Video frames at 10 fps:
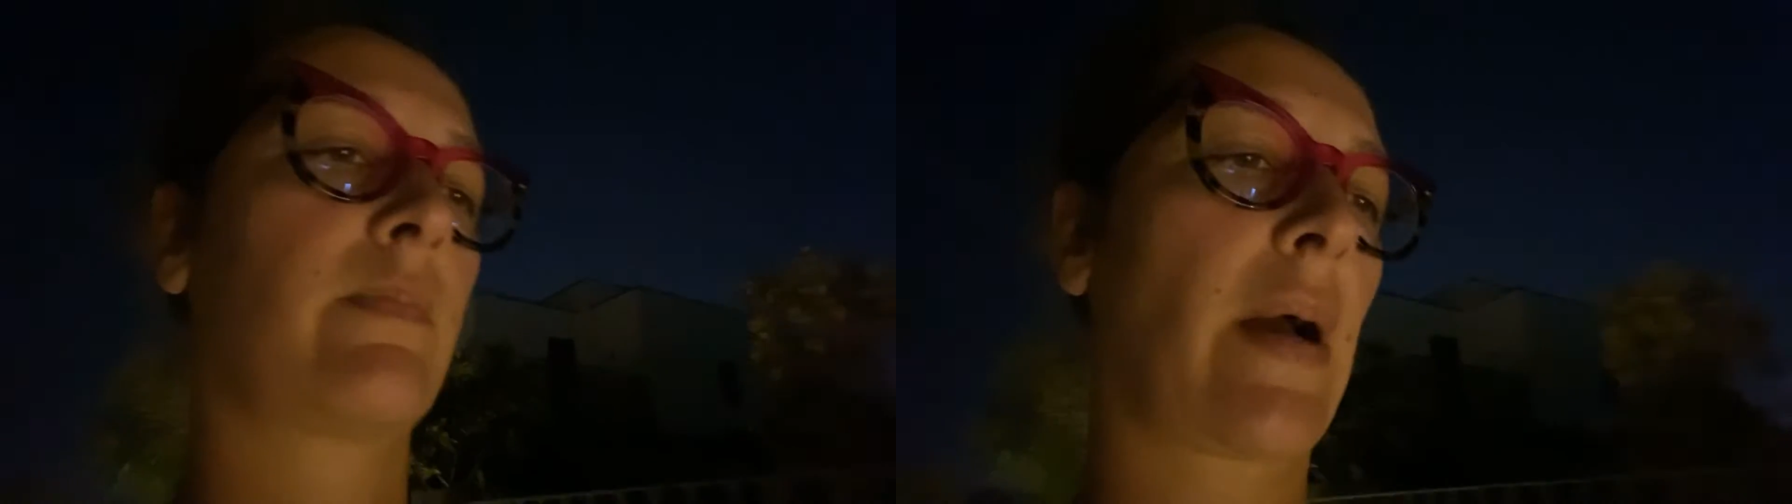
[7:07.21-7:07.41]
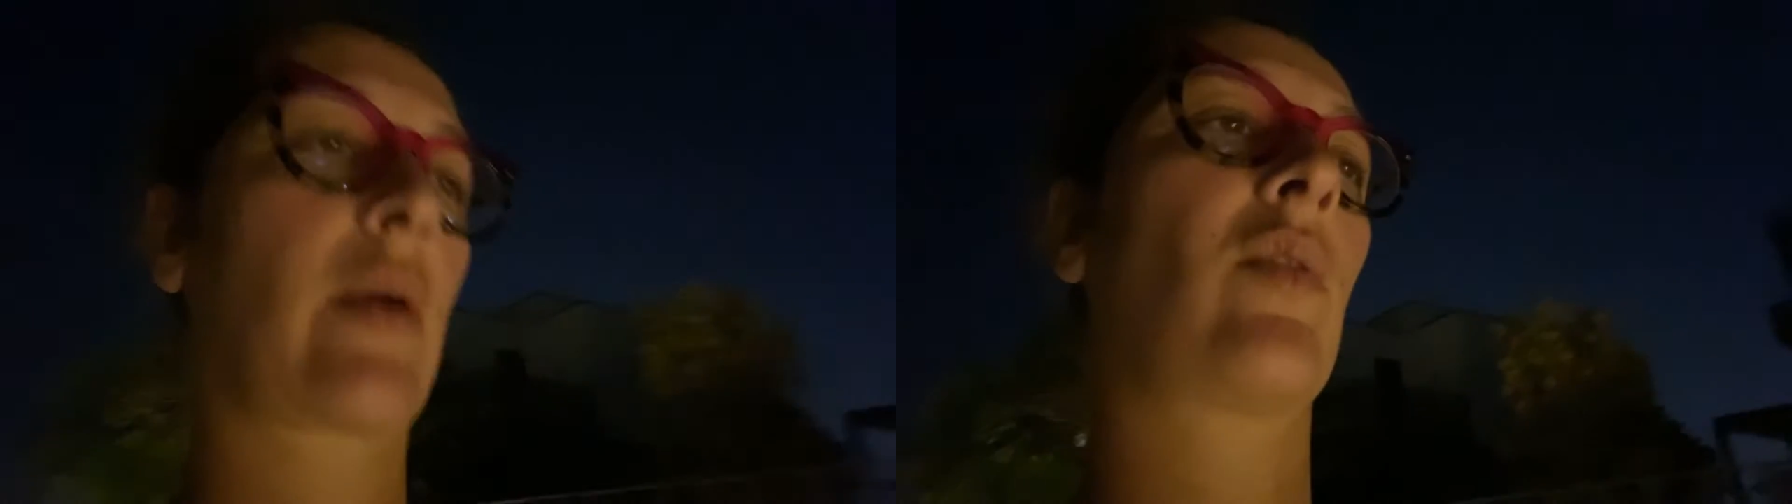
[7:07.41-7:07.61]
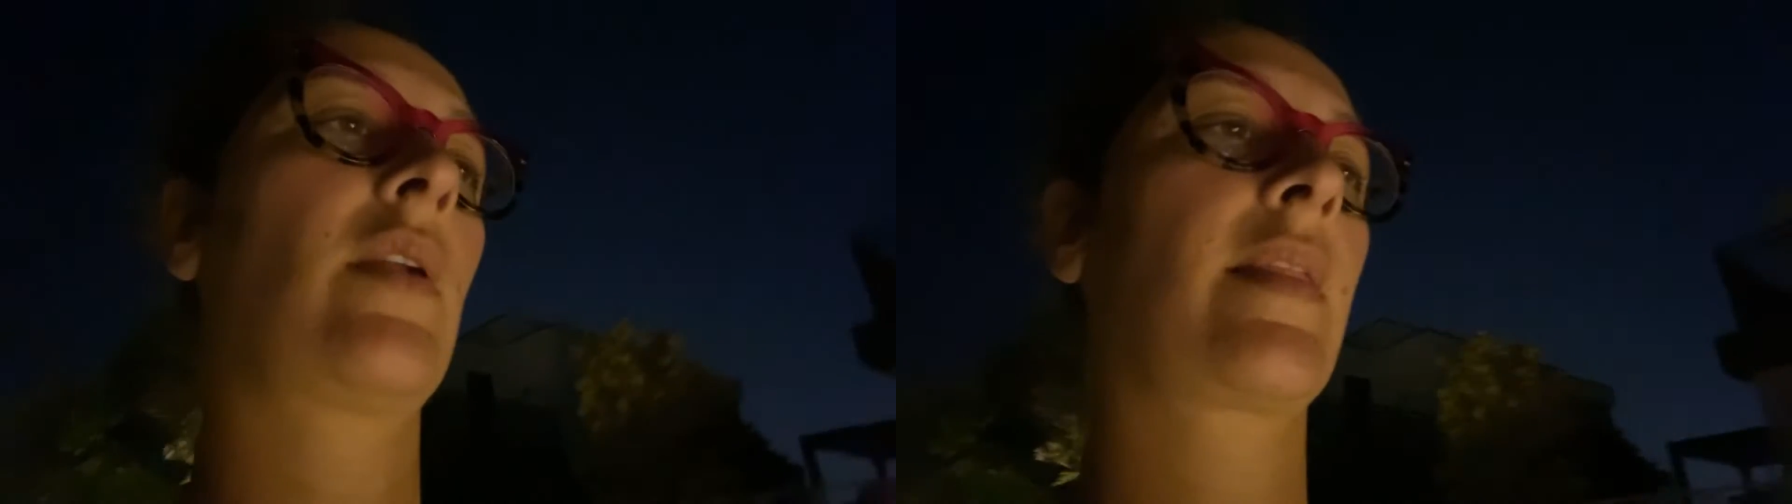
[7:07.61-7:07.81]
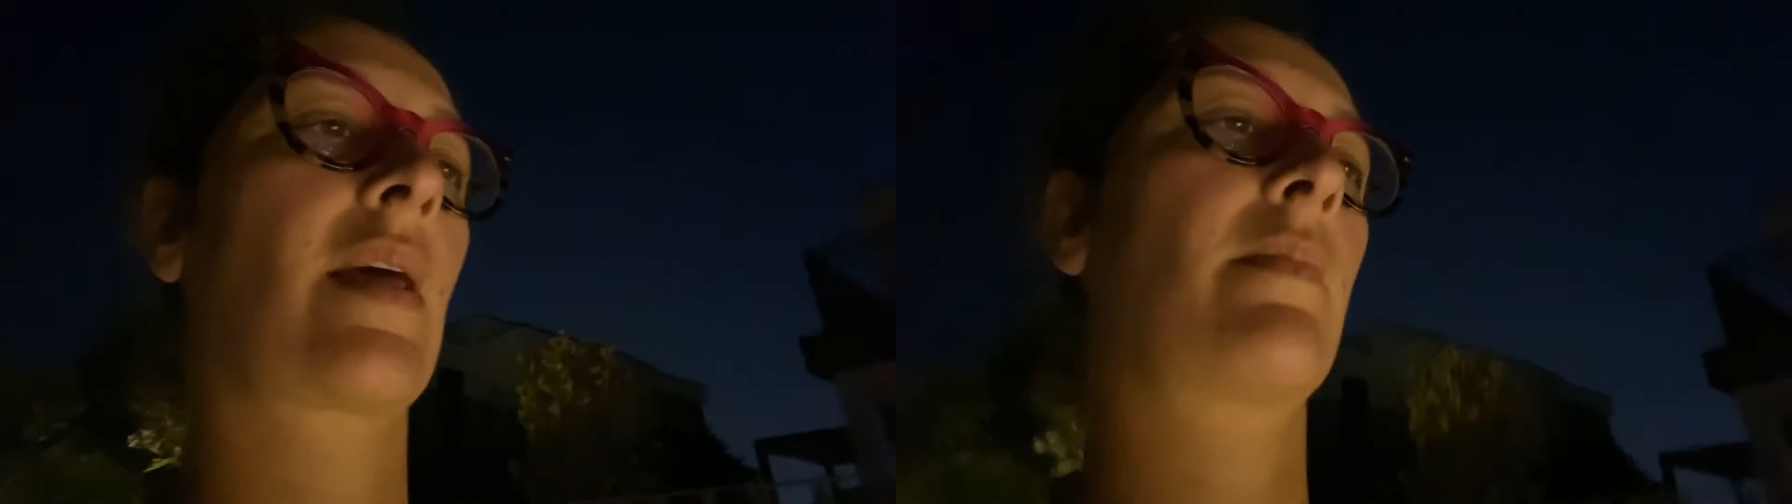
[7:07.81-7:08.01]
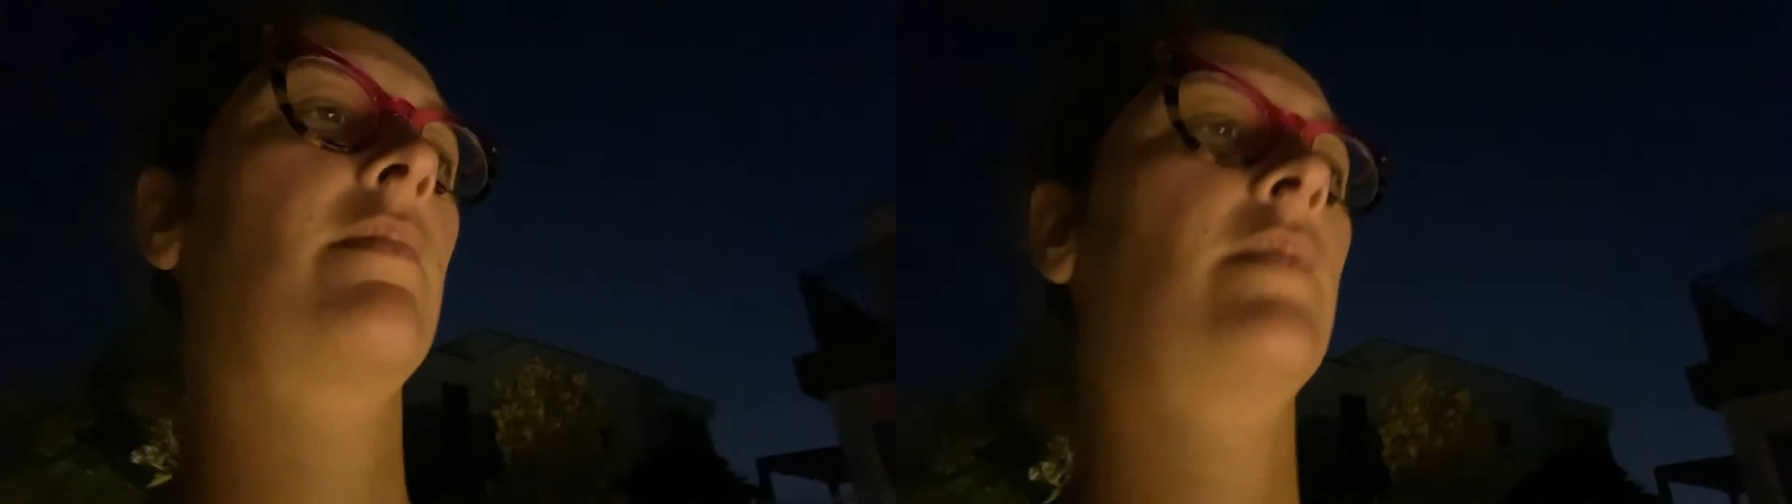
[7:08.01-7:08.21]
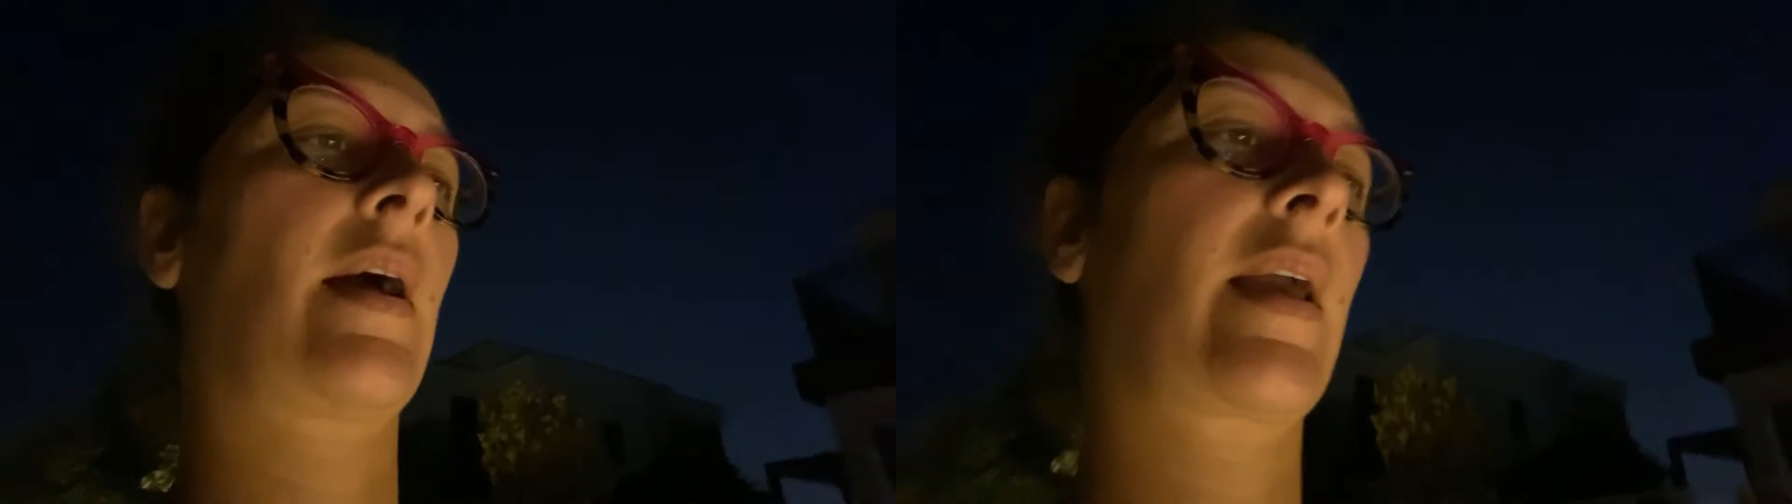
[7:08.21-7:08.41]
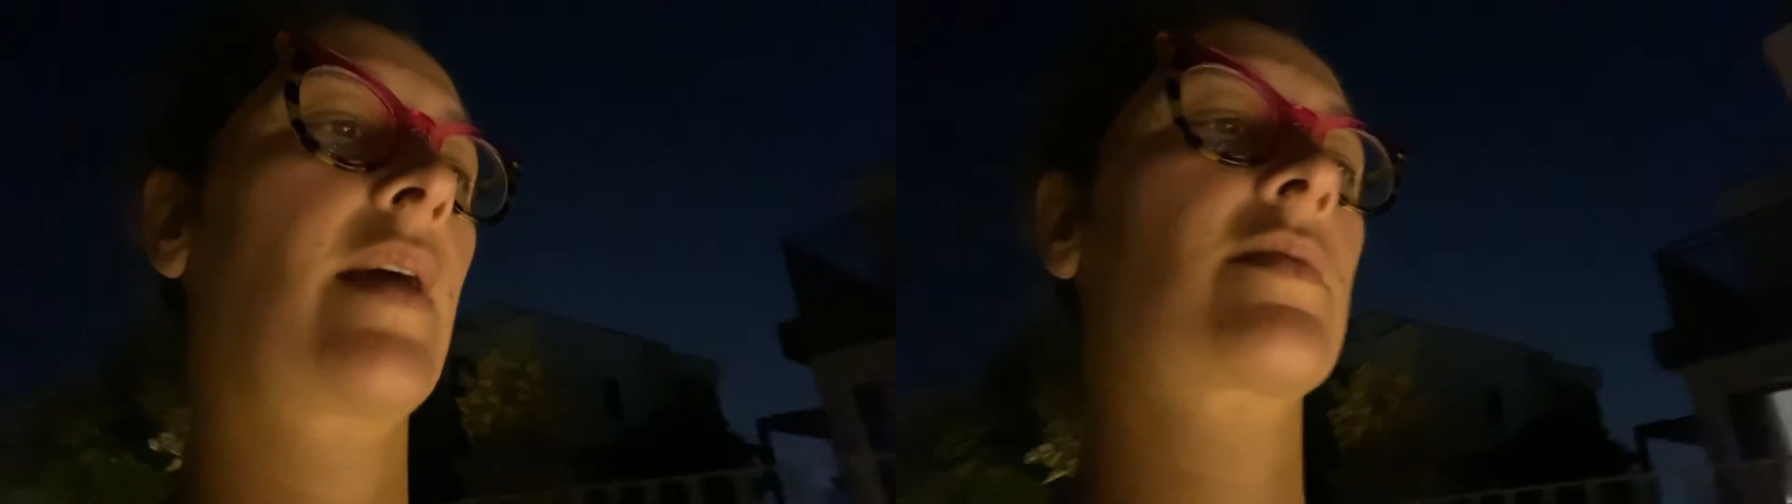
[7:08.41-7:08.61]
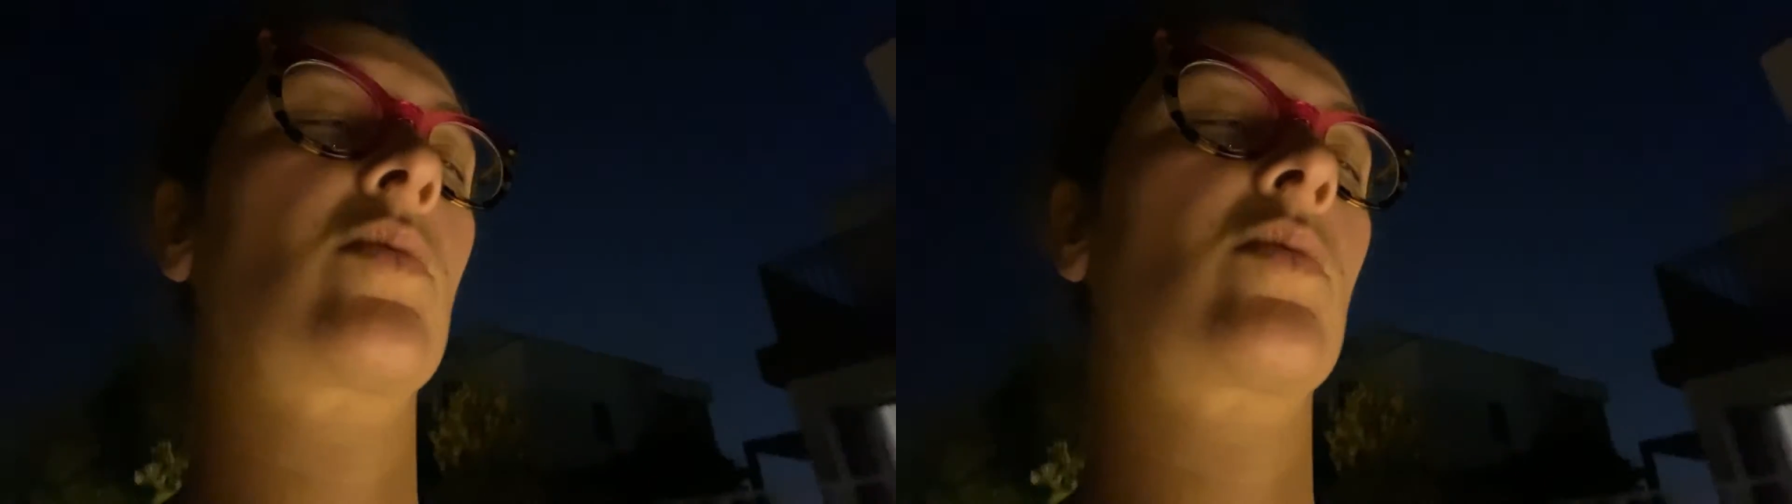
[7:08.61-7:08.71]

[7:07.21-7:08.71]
by calling them, I guess,